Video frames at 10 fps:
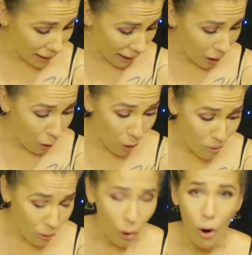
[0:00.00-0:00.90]
like
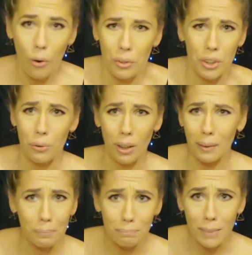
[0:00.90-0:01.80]
overall,
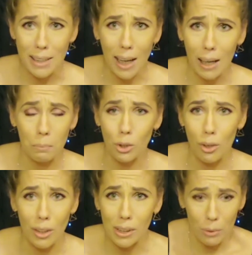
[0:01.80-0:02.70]
these items
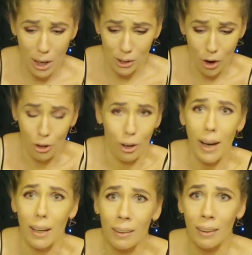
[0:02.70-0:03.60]
are
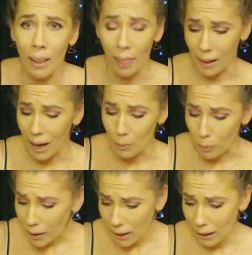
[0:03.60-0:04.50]
great. Like I
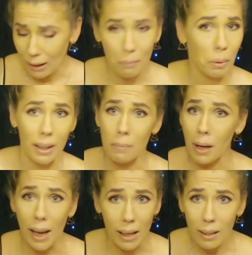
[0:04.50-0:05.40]
really can't complain about
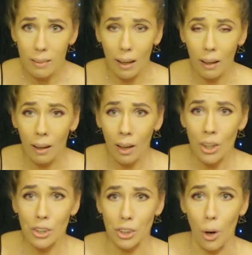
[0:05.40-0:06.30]
anything.
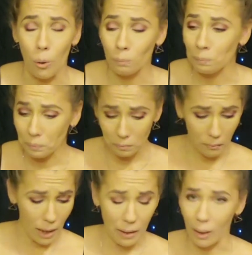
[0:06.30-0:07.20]
So
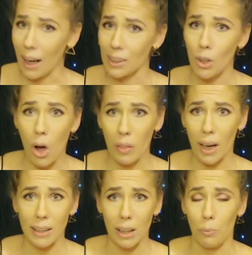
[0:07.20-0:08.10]
the last haul that I
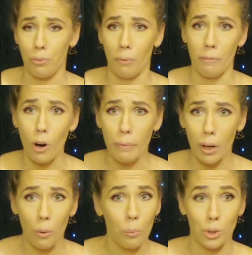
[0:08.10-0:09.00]
did from
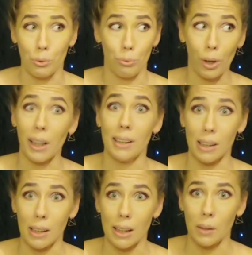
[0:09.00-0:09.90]
Vova was really
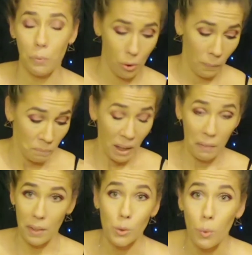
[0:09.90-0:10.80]
successful.
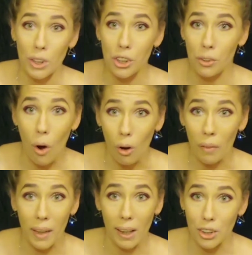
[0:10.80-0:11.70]
This Wish haul
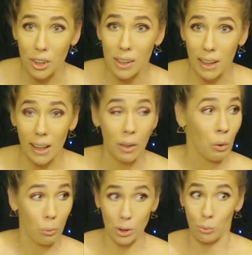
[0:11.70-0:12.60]
that I just did
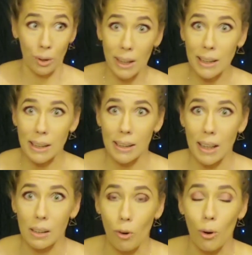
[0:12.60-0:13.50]
was really
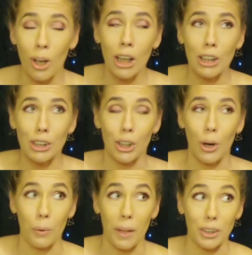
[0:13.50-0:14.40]
successful.
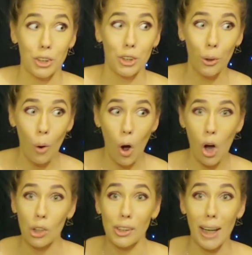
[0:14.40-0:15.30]
So that's 2
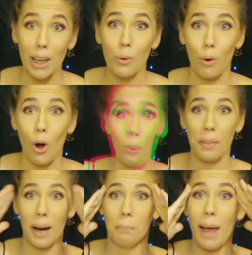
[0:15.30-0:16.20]
hauls in a row that
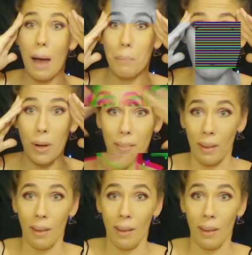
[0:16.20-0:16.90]
I'm happy with.